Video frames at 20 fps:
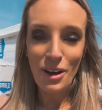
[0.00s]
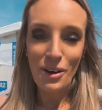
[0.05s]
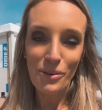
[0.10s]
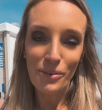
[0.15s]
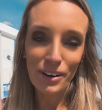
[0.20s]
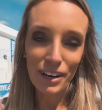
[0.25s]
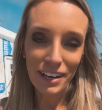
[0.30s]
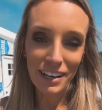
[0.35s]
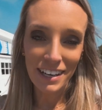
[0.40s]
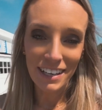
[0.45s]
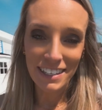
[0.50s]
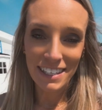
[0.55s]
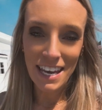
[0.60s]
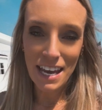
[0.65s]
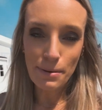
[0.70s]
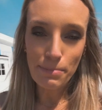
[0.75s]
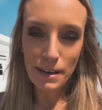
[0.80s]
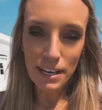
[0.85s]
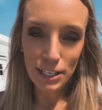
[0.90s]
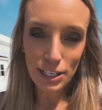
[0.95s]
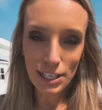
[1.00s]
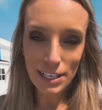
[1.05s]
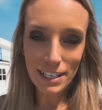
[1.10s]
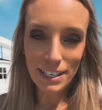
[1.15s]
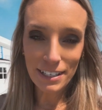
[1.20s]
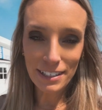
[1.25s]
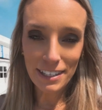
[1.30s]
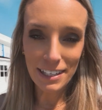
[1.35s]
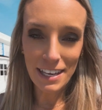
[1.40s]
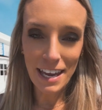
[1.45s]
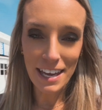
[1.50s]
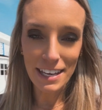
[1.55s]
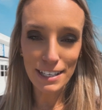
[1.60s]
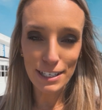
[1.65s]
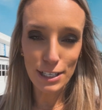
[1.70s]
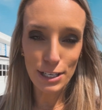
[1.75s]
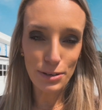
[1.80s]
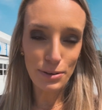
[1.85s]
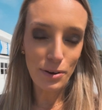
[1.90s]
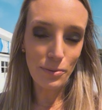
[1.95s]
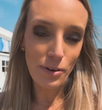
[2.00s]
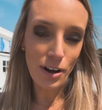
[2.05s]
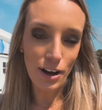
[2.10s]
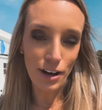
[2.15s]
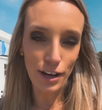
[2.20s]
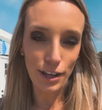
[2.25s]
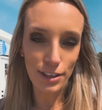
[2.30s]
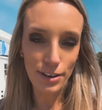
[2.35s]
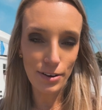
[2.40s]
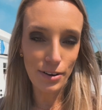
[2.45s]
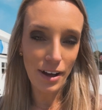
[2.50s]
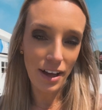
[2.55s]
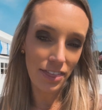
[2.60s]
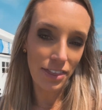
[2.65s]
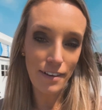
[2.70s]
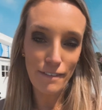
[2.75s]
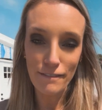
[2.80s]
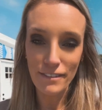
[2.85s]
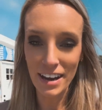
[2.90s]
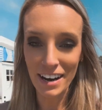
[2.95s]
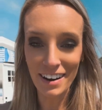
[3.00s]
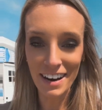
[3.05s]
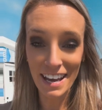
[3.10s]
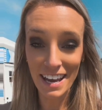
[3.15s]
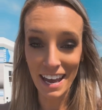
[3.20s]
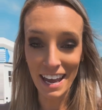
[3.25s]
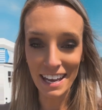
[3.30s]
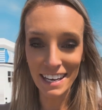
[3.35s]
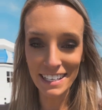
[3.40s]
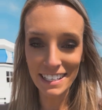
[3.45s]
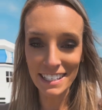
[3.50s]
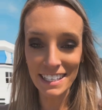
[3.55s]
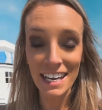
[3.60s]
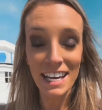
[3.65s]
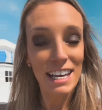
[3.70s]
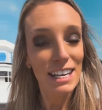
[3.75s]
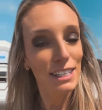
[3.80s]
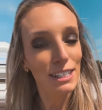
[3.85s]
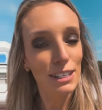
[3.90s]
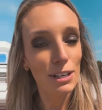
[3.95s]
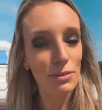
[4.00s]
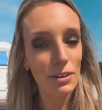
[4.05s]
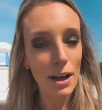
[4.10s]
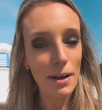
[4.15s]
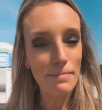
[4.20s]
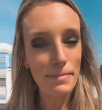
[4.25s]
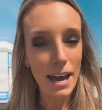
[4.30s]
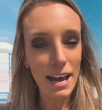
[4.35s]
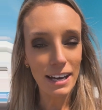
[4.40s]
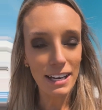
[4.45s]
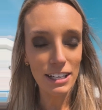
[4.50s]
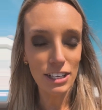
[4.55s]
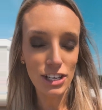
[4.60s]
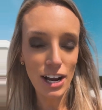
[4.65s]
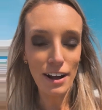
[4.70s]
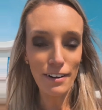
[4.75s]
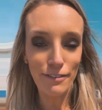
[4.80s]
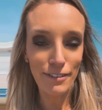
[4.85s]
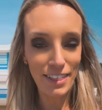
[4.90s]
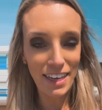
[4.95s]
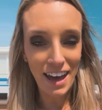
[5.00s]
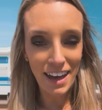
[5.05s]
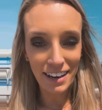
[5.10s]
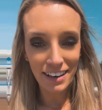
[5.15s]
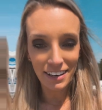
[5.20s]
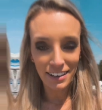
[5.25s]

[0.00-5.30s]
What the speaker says: We're gonna take pictures and do a walkthrough at the very end. So come back and check for that.